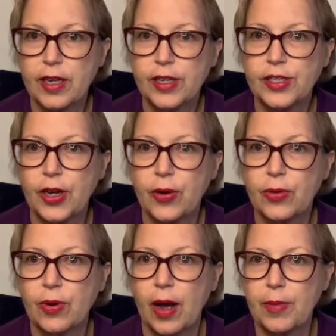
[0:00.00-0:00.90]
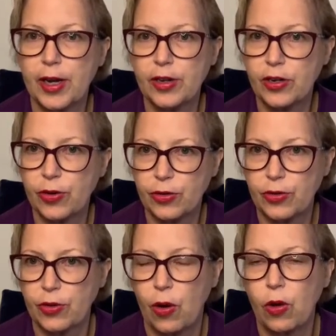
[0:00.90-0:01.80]
So I'm not going to go through
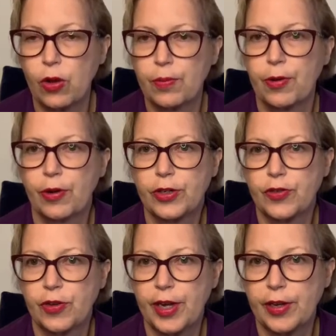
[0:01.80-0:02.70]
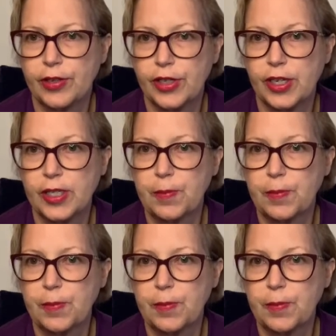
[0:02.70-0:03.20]
the whole approach for negligence,